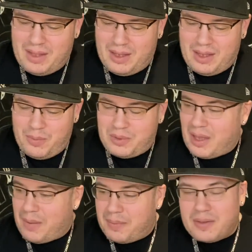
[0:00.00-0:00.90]
And with
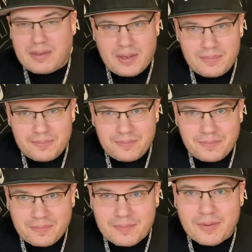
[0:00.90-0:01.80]
that being said,
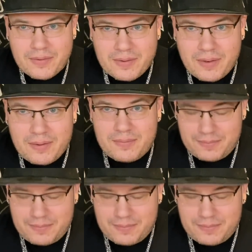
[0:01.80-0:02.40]
let's get it.